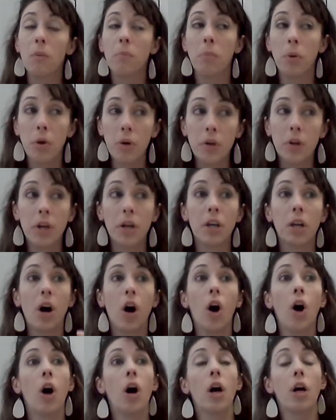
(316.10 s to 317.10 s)
put
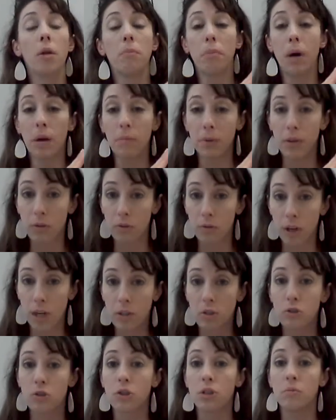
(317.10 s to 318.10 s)
on public
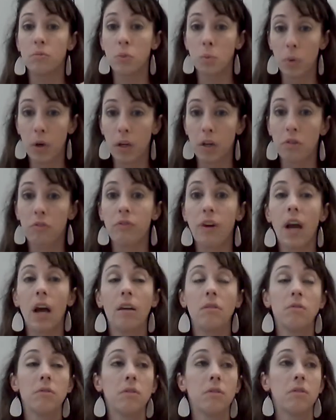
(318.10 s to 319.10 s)
restrooms, water
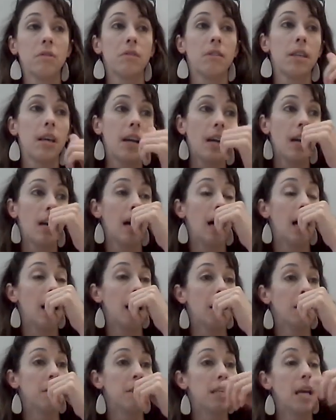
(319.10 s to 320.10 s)
fountains,
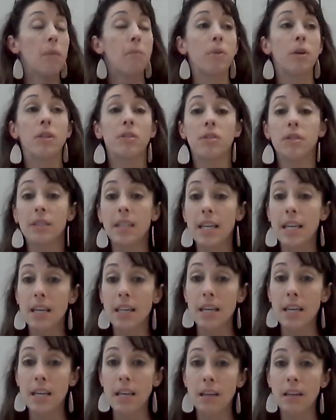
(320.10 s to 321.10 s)
separate
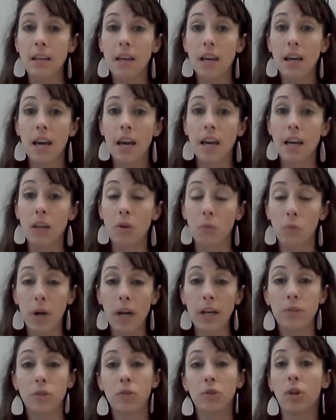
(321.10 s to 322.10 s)
seating in
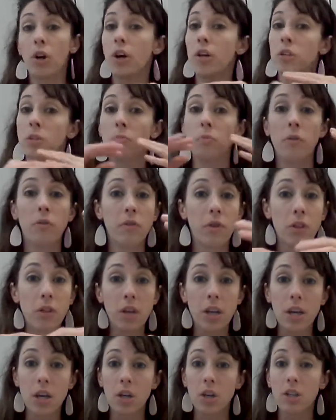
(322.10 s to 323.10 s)
restaurants, movie
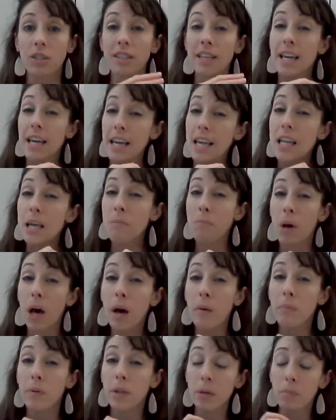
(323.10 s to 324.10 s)
theaters, any
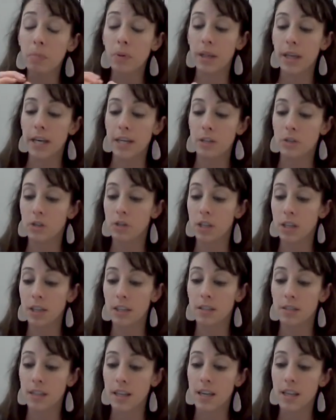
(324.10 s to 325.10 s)
public place. You're going
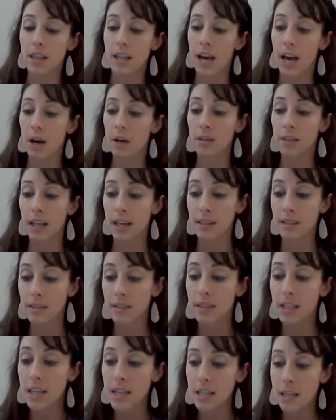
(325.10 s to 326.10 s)
to see that
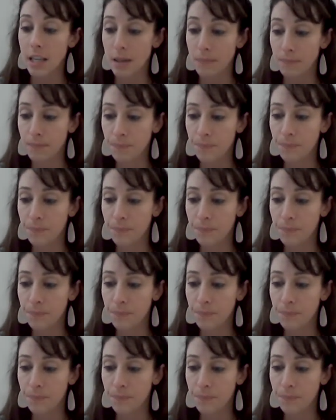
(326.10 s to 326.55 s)
seating.